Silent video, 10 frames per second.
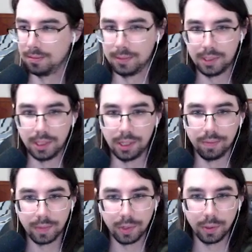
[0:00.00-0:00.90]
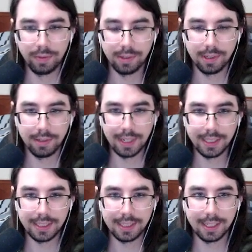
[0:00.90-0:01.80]
So going for a
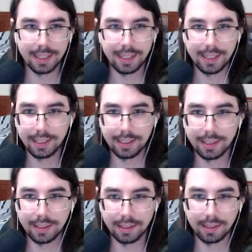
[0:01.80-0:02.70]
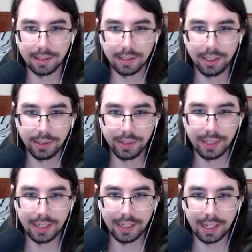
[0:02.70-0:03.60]
vice sell, getting a good
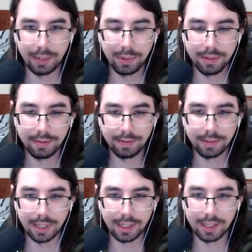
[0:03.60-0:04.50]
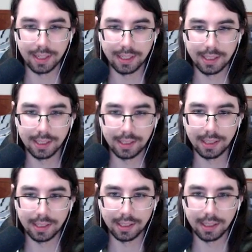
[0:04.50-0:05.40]
unit in. I would have liked to
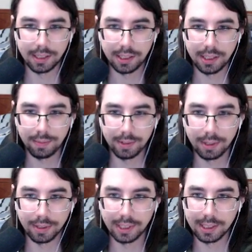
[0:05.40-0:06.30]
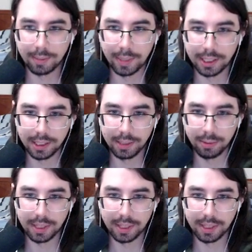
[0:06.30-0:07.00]
see a sheep frozen, especially with the